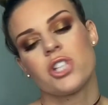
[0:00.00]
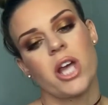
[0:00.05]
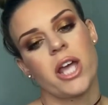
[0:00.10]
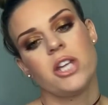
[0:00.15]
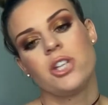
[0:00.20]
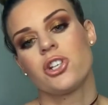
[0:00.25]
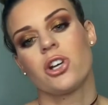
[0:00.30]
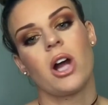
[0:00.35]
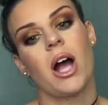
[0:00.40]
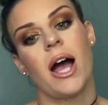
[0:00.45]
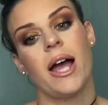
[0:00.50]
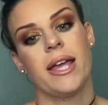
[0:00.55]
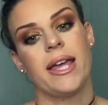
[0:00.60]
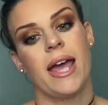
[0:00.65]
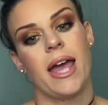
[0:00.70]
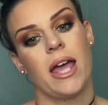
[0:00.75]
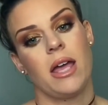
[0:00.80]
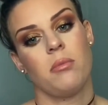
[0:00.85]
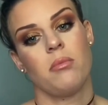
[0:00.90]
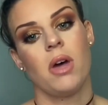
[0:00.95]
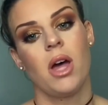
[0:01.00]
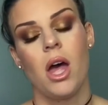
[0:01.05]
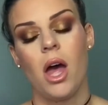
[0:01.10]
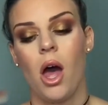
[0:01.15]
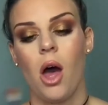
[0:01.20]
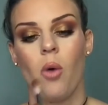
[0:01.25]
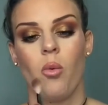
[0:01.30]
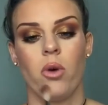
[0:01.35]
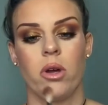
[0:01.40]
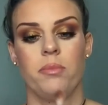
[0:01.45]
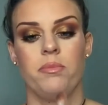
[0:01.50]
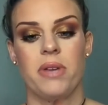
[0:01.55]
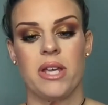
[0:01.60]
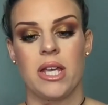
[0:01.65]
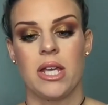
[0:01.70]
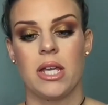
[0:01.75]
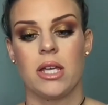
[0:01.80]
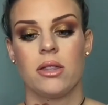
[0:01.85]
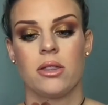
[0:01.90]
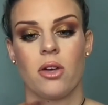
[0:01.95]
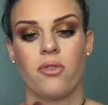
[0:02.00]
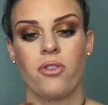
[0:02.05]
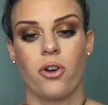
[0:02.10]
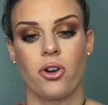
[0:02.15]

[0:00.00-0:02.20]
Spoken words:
change your eye game, would be the